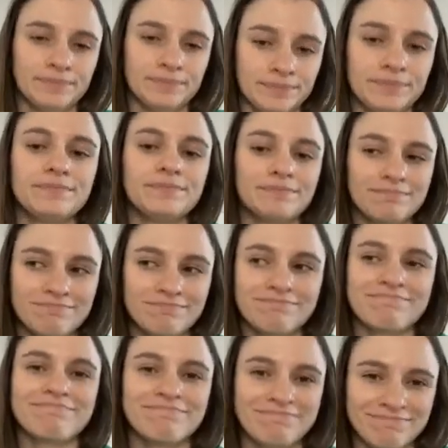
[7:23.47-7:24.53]

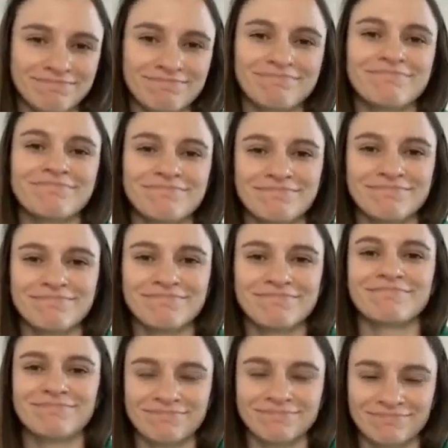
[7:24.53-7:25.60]

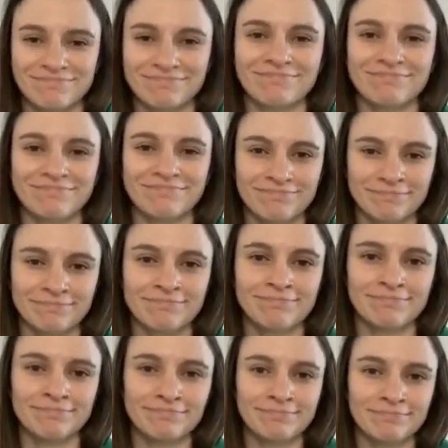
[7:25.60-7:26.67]

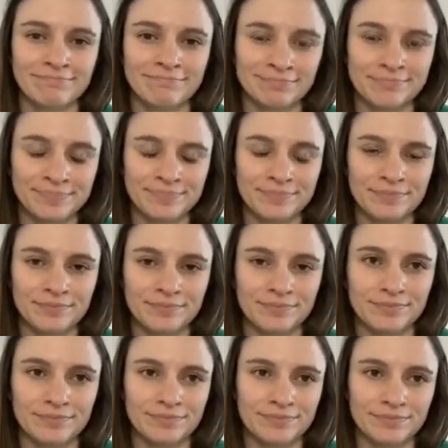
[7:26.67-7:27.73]

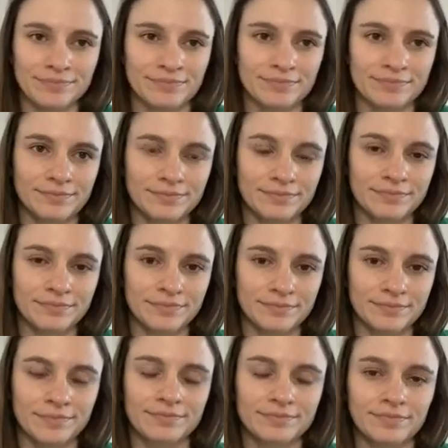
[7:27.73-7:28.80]

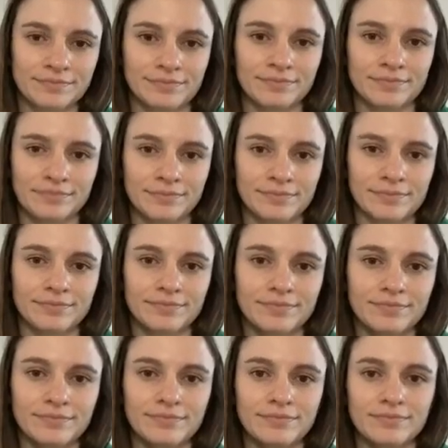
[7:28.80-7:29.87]

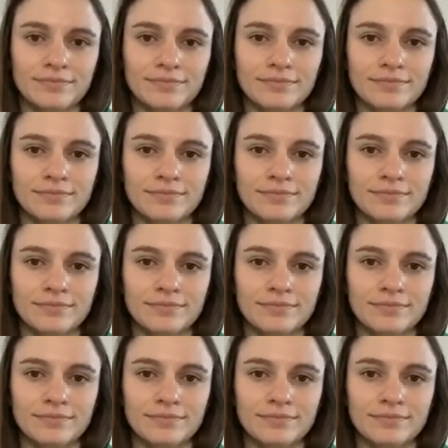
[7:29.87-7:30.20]
(not speaking)